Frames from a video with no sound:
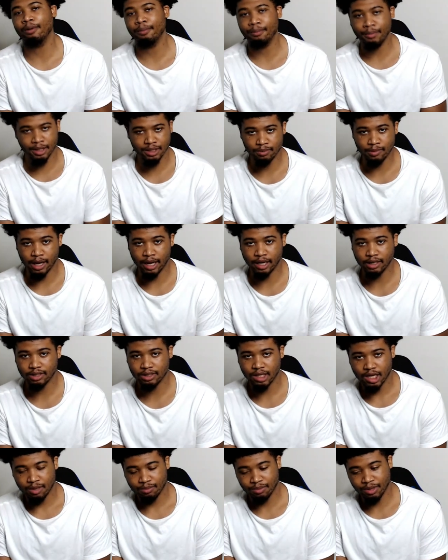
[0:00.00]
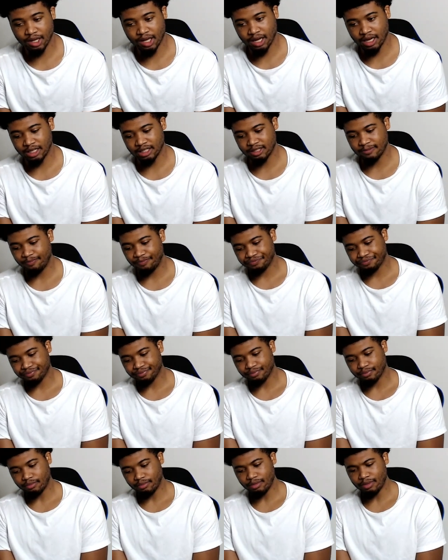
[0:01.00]
mismatch? Because
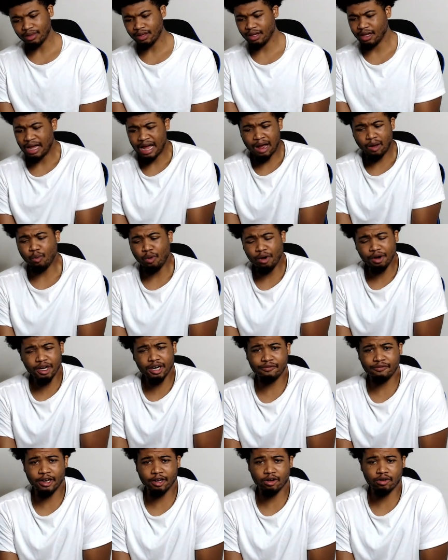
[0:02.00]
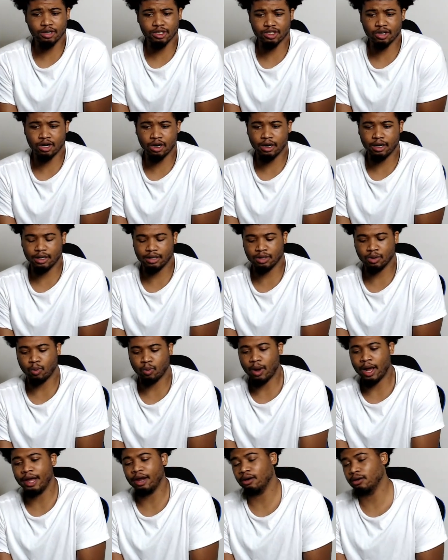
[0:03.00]
I wonder if they're going to start
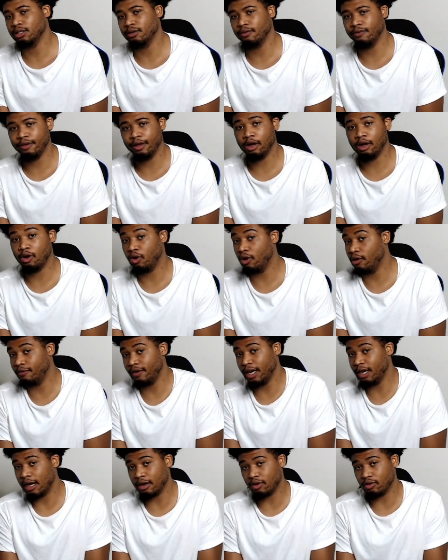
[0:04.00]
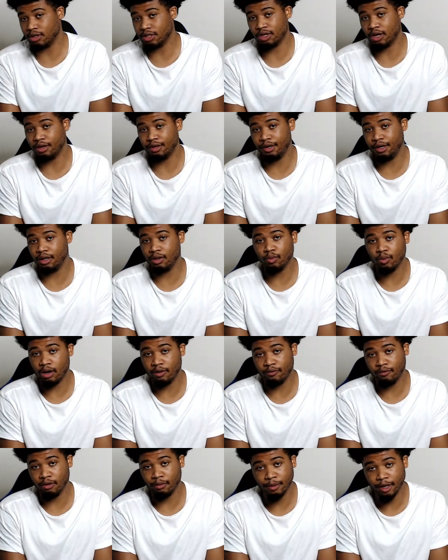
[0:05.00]
Dwight or JaVale, or if they're not going to start neither one of
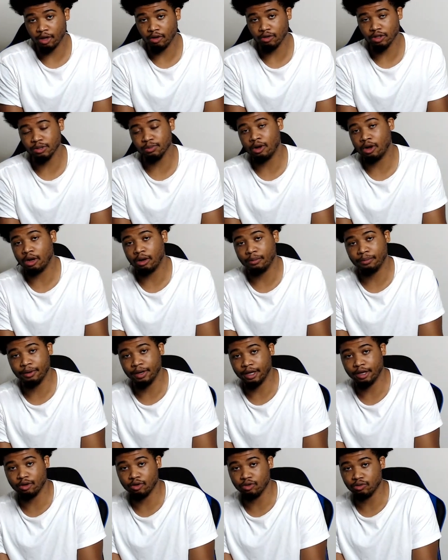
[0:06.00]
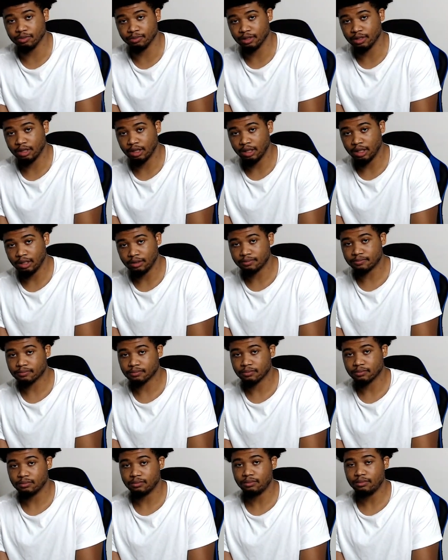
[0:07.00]
them and go small and put in Kuzma.
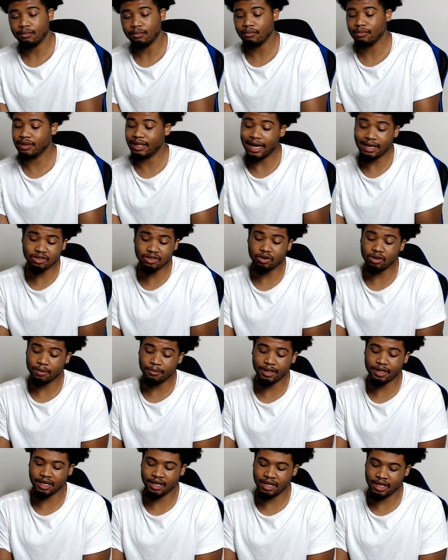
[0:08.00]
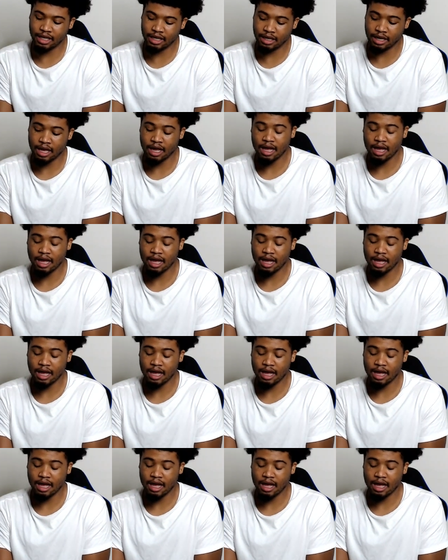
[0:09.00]
That's going to be the key.